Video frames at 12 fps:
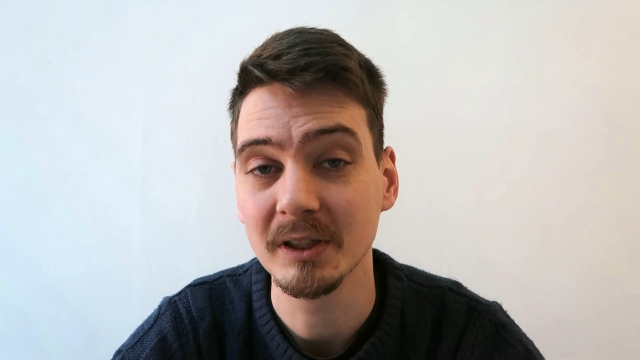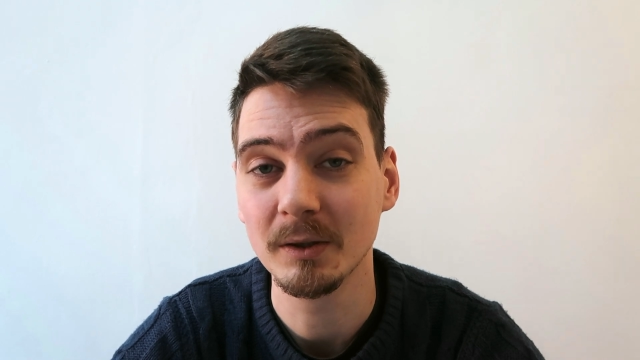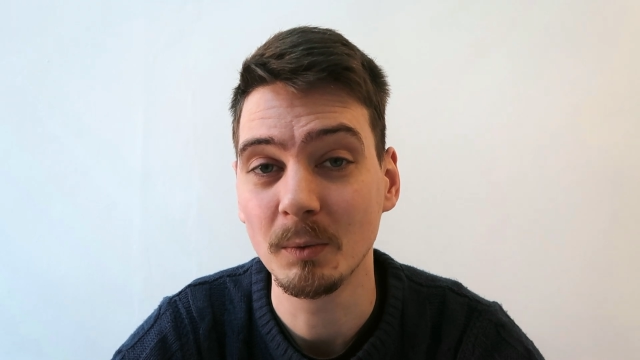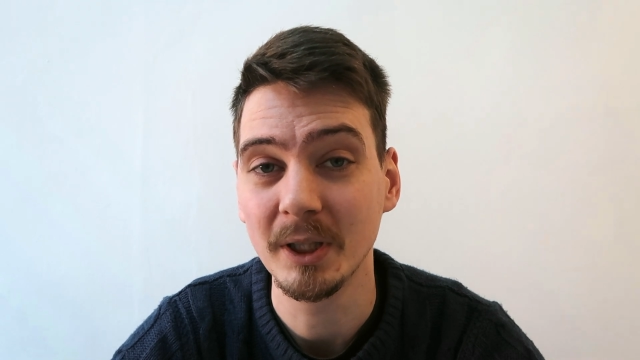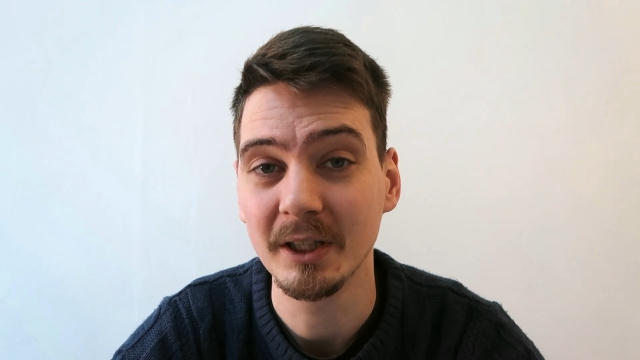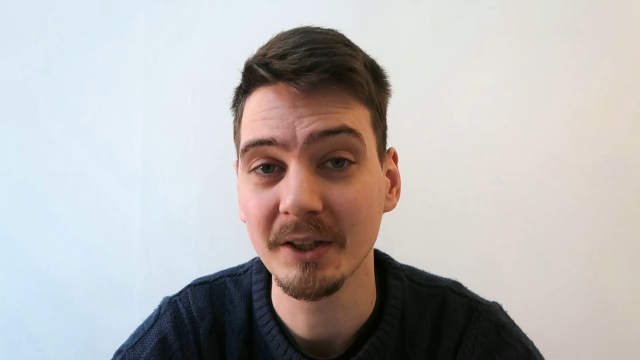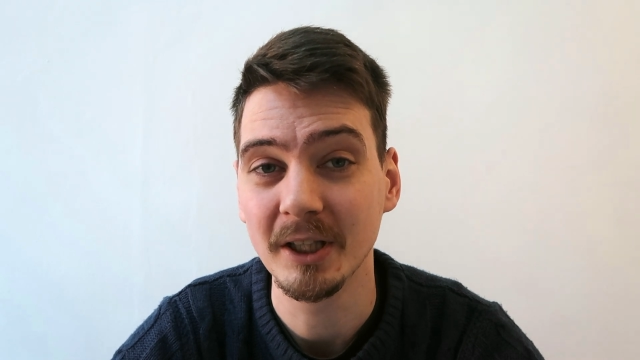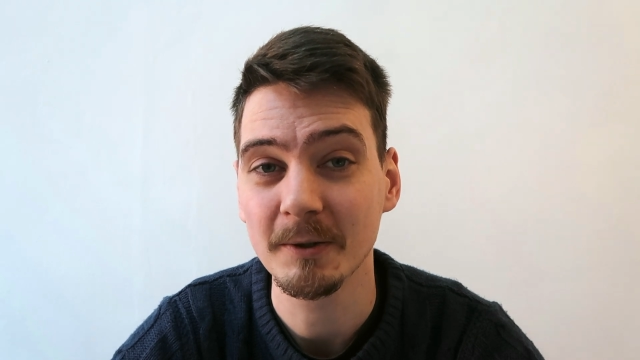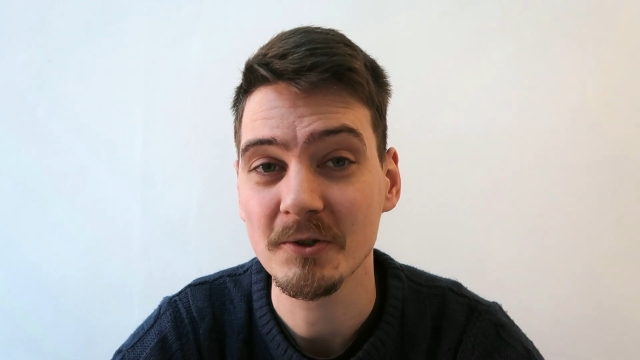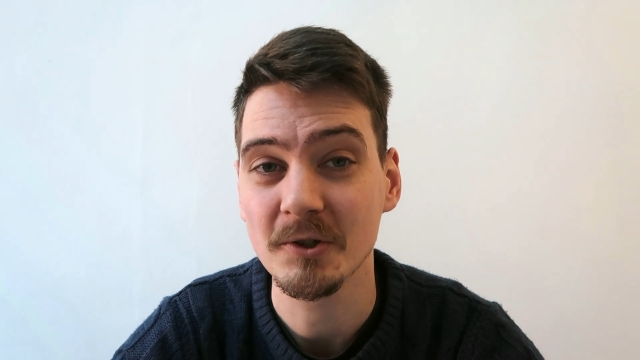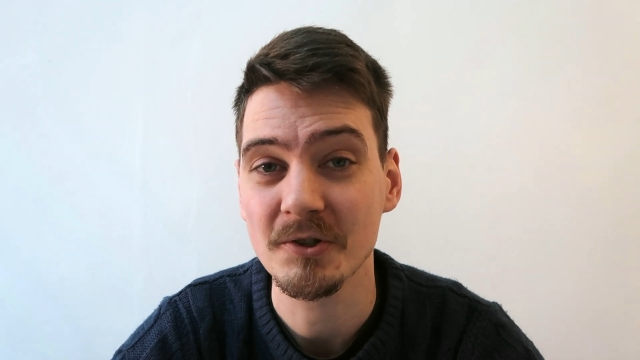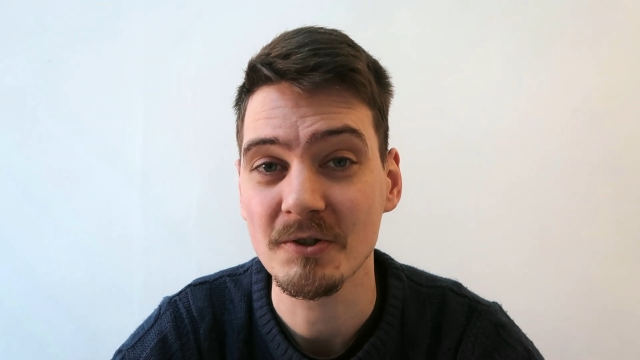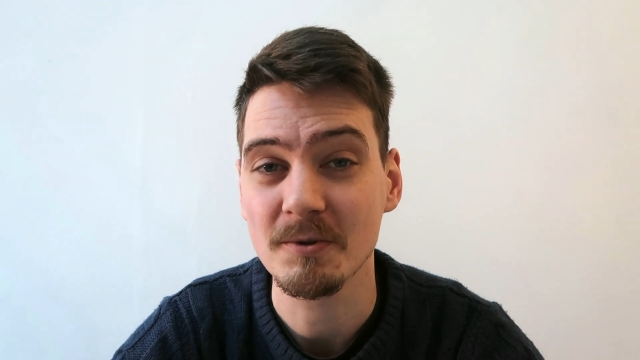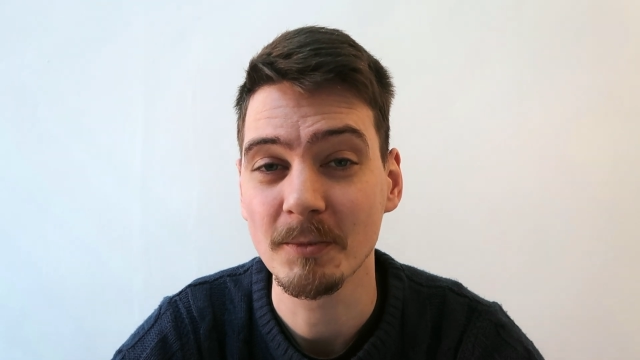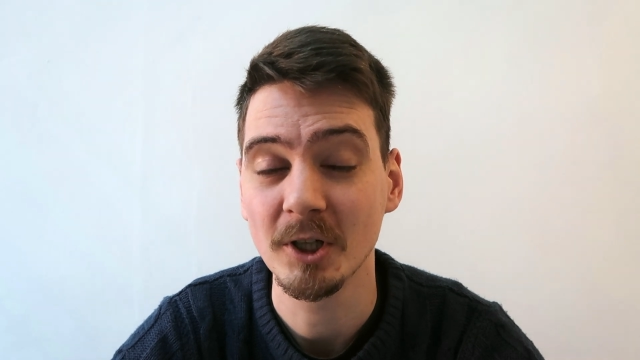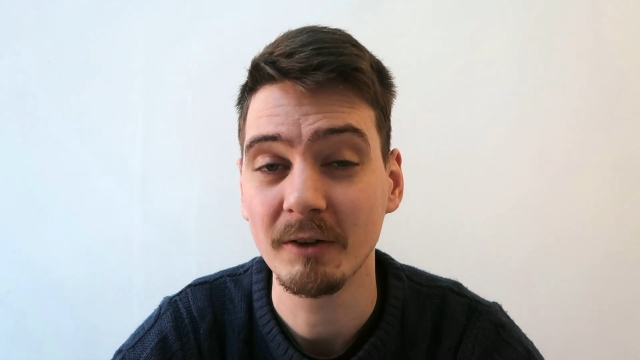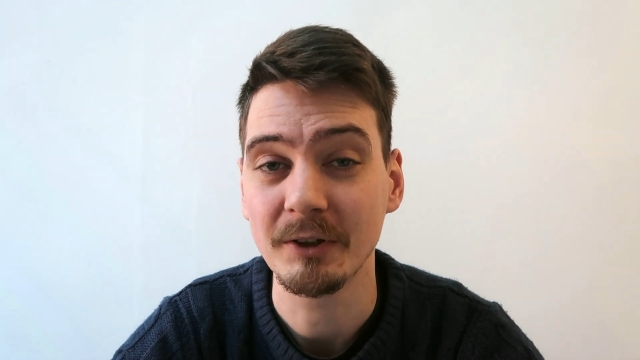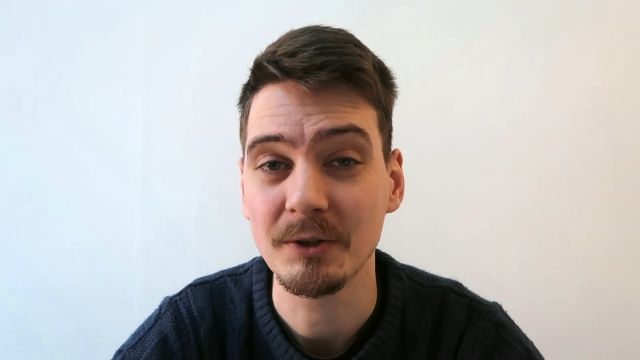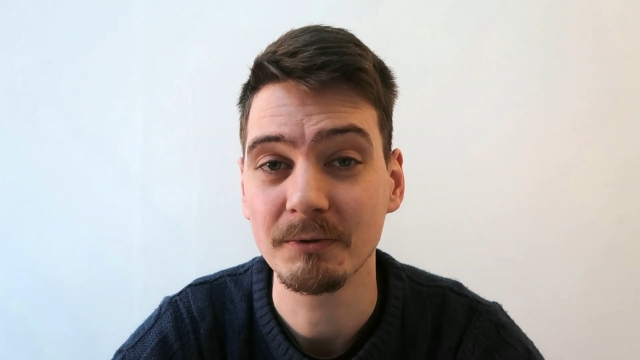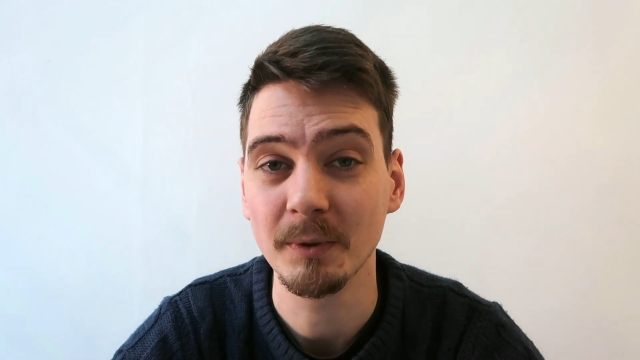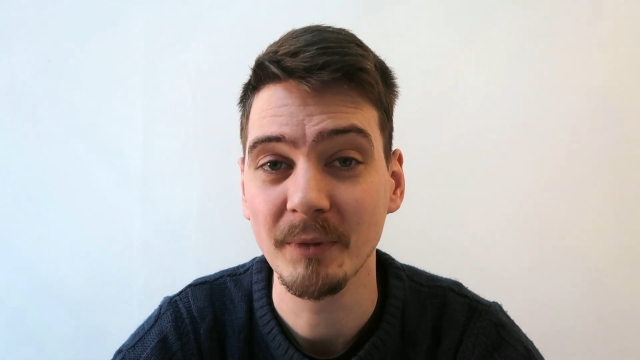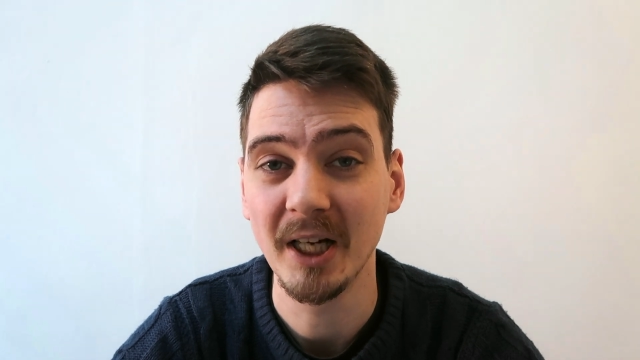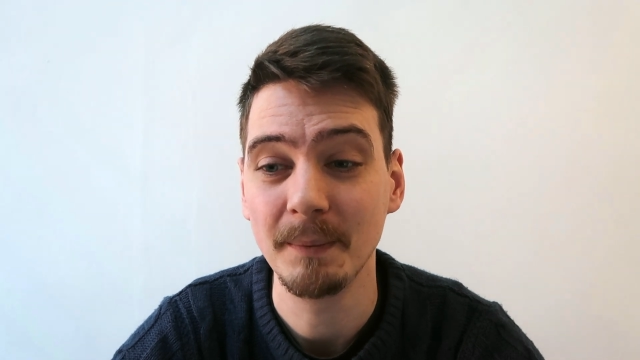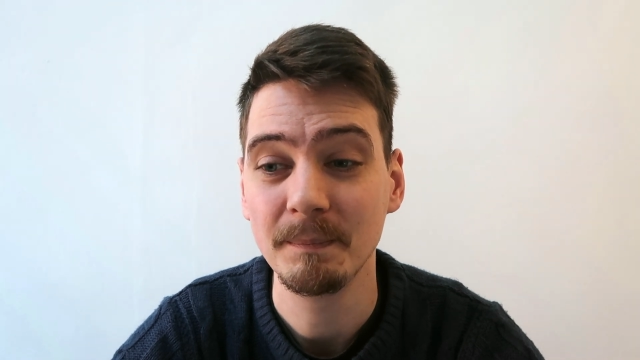little while now, sourcing some coffees
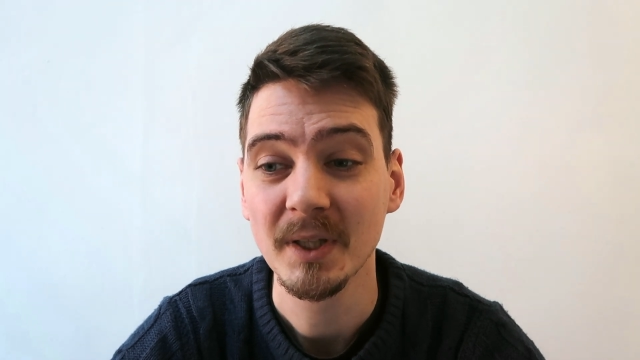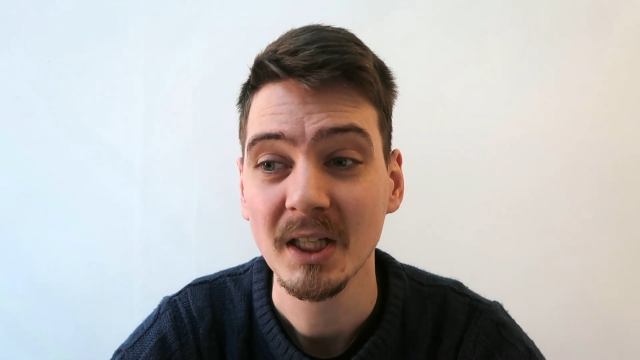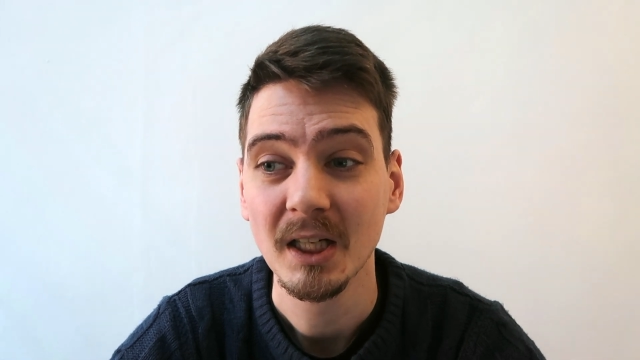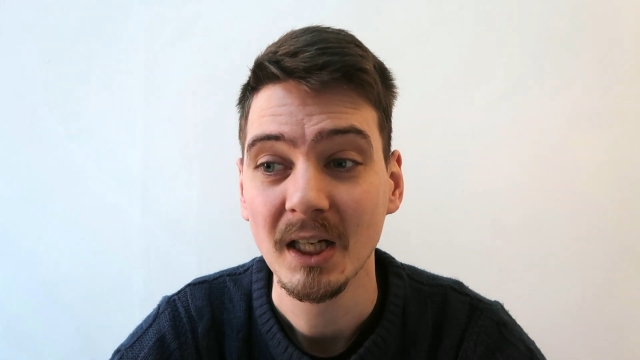from them.